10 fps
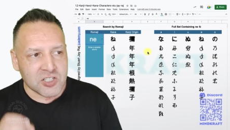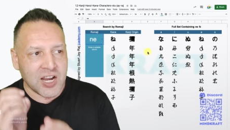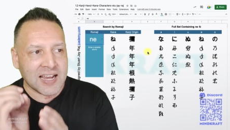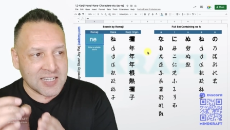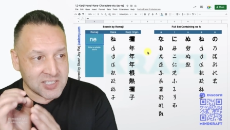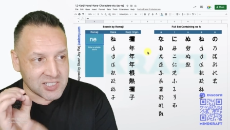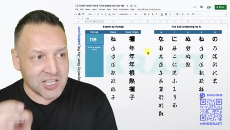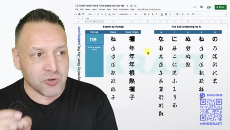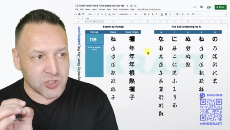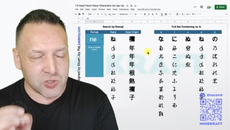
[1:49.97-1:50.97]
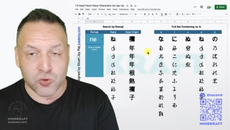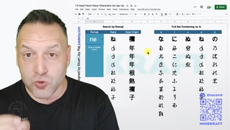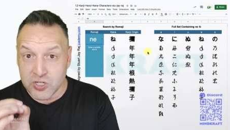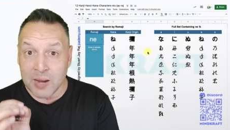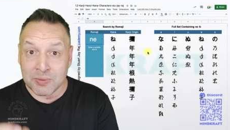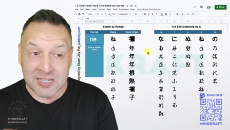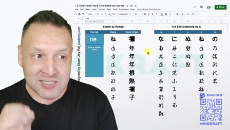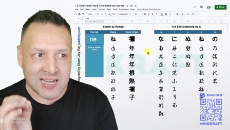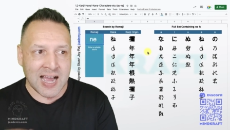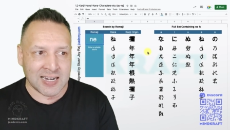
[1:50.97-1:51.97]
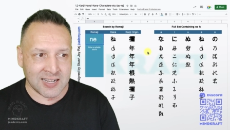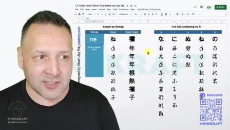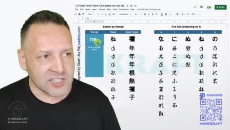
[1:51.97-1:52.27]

Chinese secrets through Japanese kana.